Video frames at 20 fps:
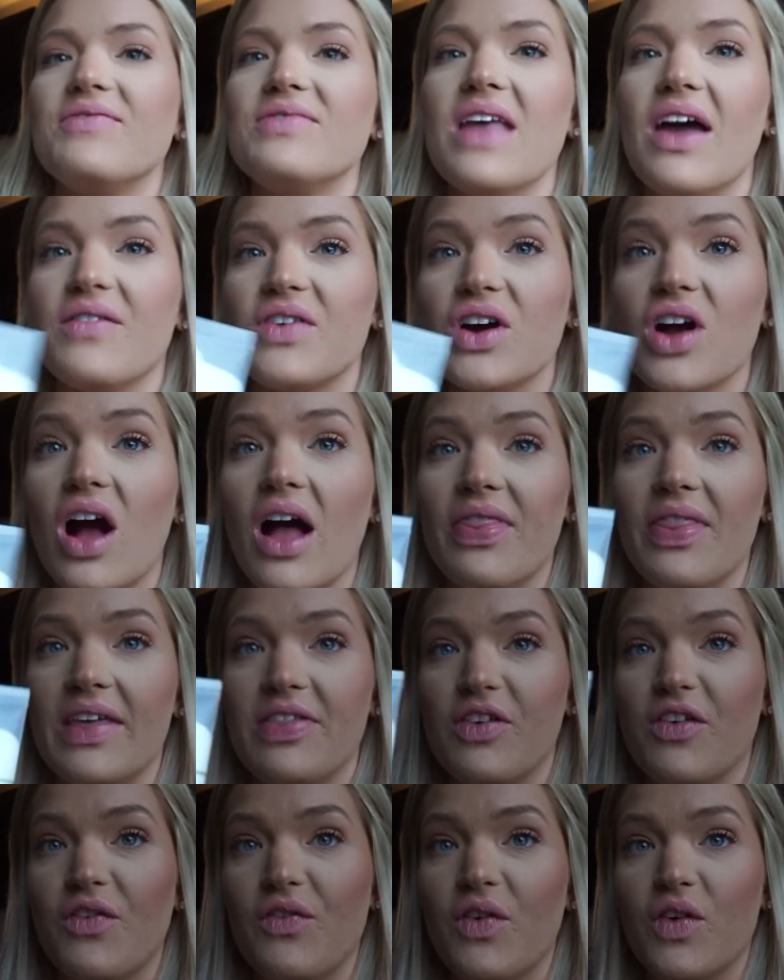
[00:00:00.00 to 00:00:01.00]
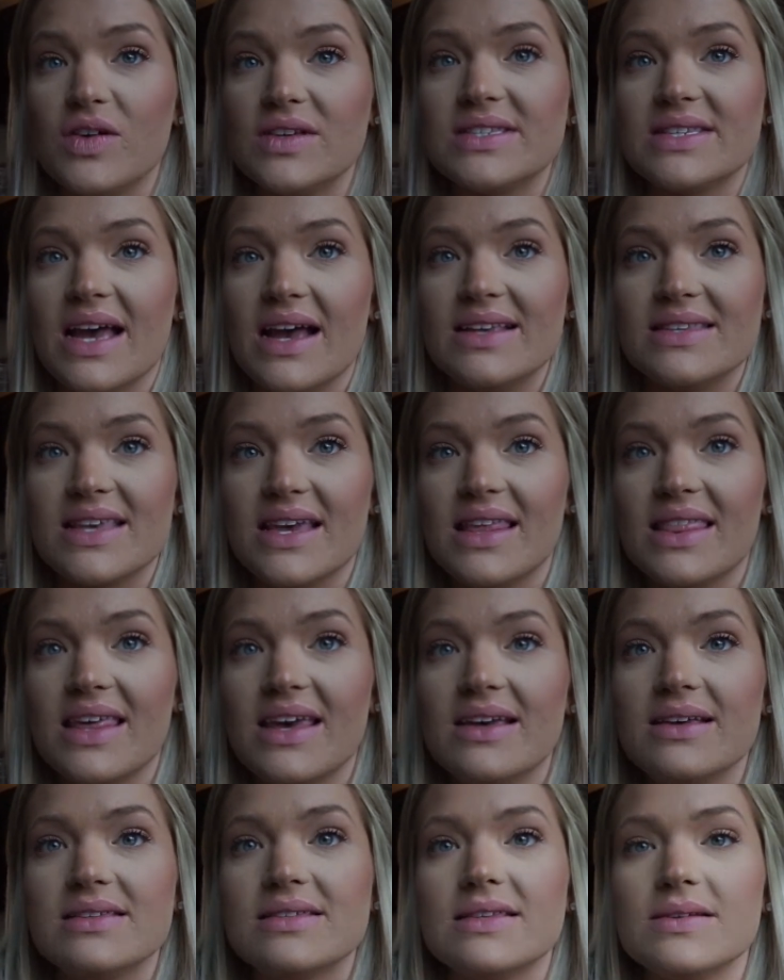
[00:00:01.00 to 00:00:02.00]
never gotten like the full size like
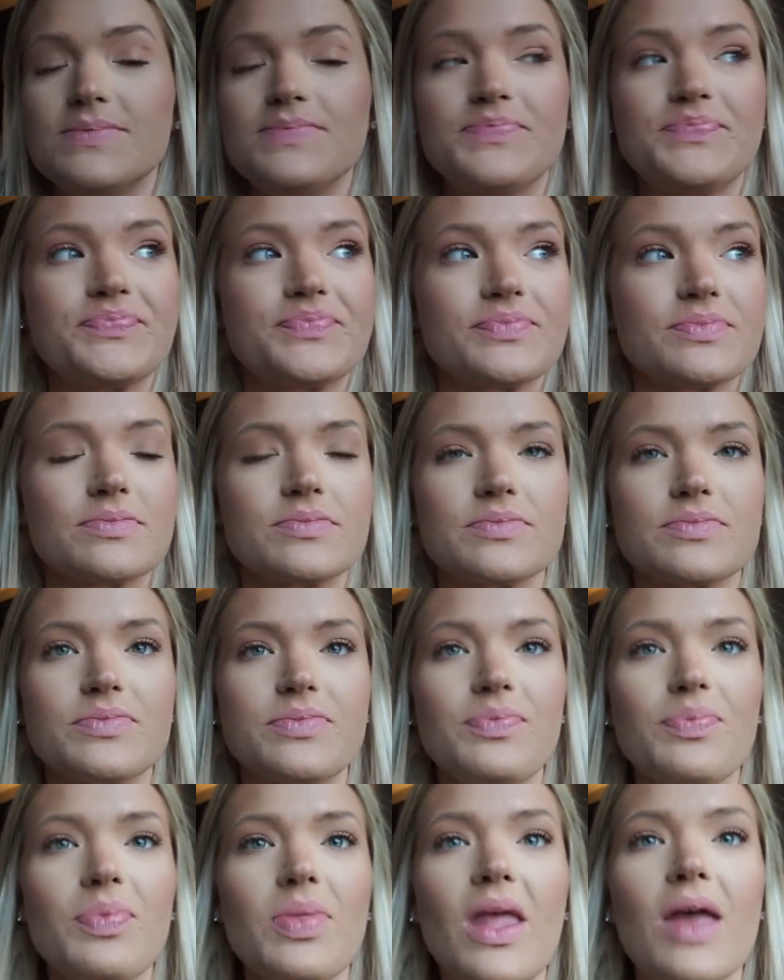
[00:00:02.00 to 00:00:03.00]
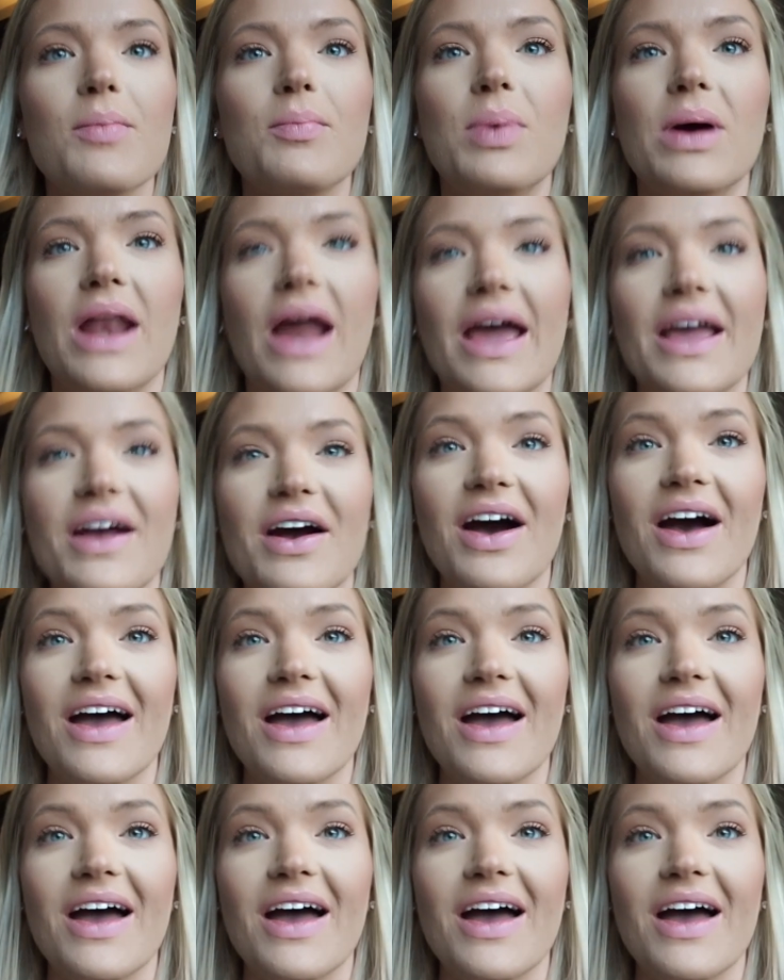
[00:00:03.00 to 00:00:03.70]
this, but I